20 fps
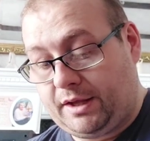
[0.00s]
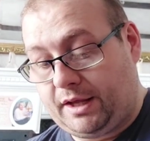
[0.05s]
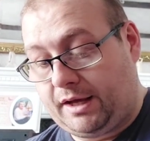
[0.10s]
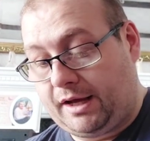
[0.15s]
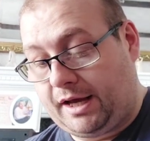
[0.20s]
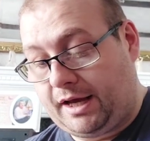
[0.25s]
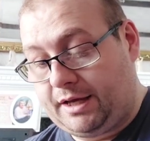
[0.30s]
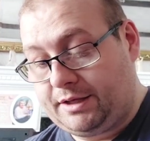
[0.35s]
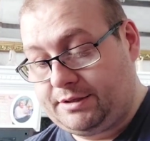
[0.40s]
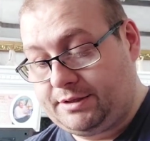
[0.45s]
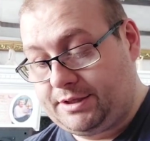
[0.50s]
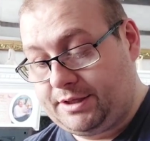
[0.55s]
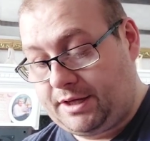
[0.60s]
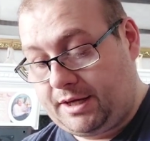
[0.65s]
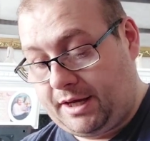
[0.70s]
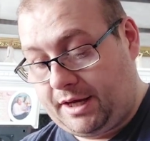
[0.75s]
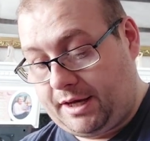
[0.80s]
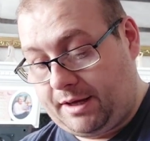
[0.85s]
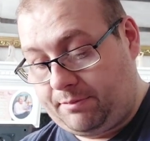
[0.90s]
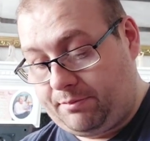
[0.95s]
And
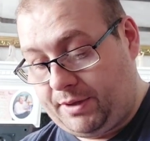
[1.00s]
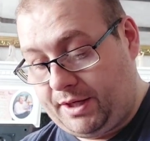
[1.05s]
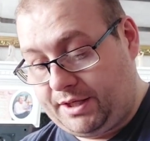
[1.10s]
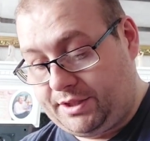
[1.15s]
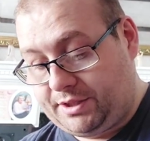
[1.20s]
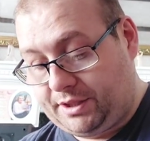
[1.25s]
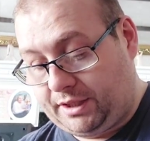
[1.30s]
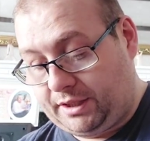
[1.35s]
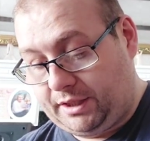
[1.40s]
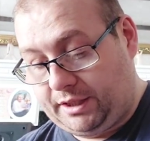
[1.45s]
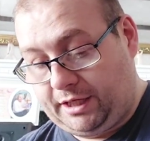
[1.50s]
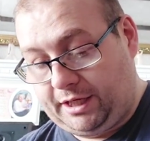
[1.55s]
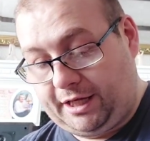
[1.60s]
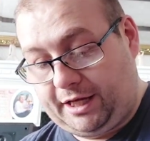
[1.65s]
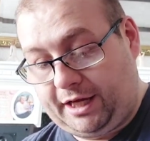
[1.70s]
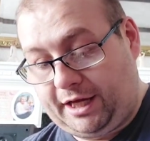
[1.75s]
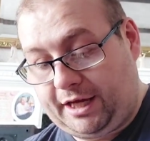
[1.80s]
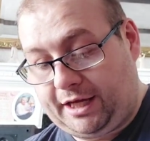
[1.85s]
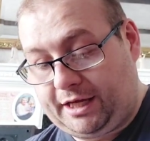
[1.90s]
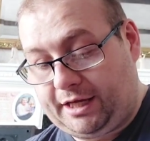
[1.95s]

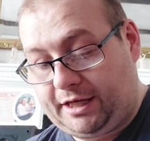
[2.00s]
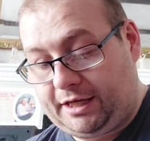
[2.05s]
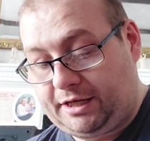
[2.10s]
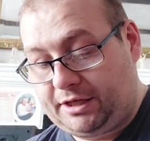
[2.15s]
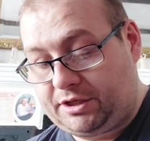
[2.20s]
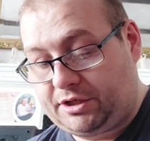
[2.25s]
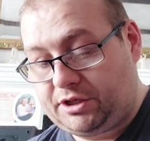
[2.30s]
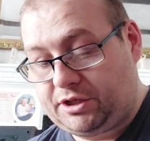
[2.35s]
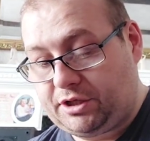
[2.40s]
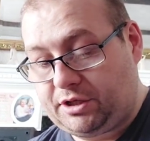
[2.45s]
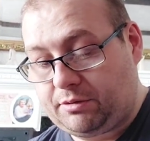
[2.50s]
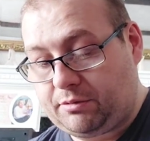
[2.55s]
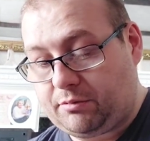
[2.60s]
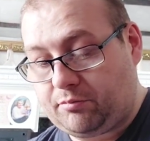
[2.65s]
basically, he